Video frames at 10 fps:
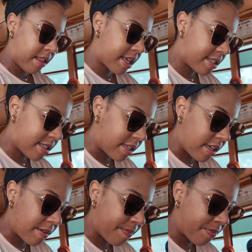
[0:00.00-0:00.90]
Let's
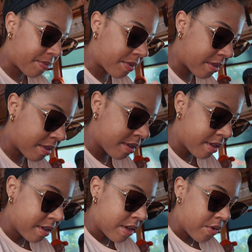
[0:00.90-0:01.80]
see.
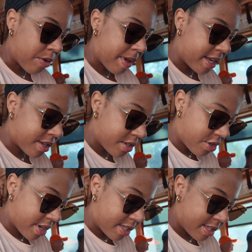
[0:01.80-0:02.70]
We made it to the
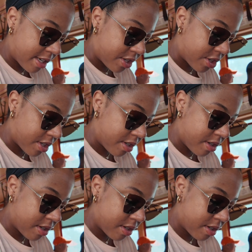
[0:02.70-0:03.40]
train station.